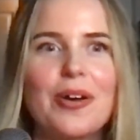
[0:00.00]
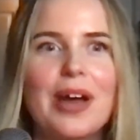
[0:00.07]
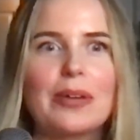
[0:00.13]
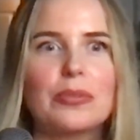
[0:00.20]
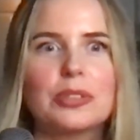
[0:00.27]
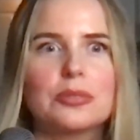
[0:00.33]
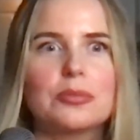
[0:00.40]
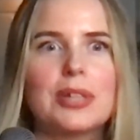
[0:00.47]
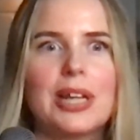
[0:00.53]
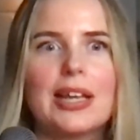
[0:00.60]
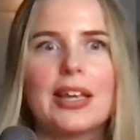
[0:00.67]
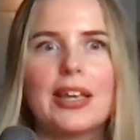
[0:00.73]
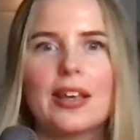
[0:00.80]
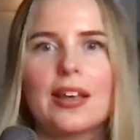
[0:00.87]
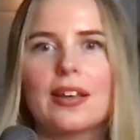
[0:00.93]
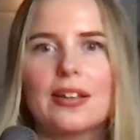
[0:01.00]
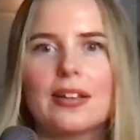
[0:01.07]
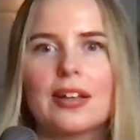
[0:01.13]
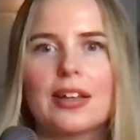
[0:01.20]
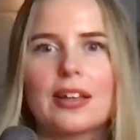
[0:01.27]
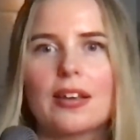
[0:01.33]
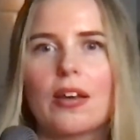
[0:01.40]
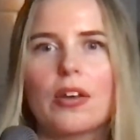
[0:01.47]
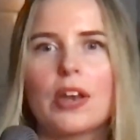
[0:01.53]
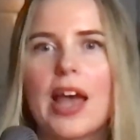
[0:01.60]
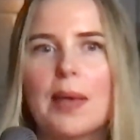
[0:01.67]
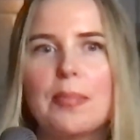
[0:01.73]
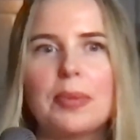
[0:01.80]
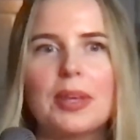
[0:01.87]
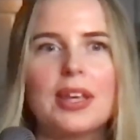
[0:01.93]
I was really like
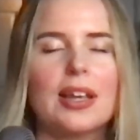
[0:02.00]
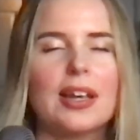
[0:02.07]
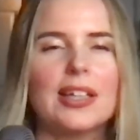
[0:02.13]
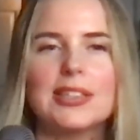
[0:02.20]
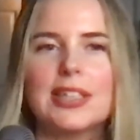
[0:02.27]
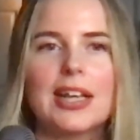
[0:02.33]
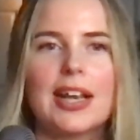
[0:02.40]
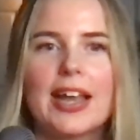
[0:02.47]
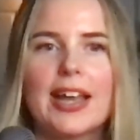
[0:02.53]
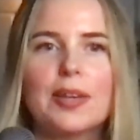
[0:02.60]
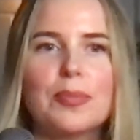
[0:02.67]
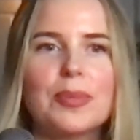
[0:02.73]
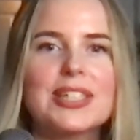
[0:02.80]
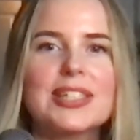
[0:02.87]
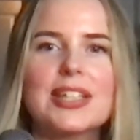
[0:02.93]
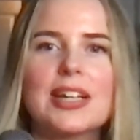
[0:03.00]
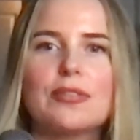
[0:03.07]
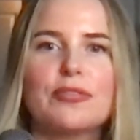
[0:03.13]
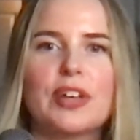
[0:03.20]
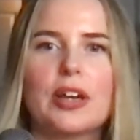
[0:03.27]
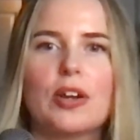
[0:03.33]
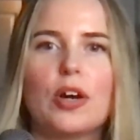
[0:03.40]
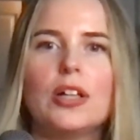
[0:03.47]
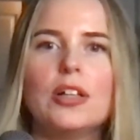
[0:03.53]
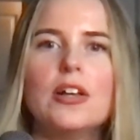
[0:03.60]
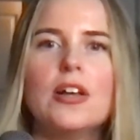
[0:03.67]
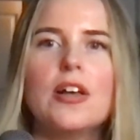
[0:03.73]
unhappy and I didn't like myself at all.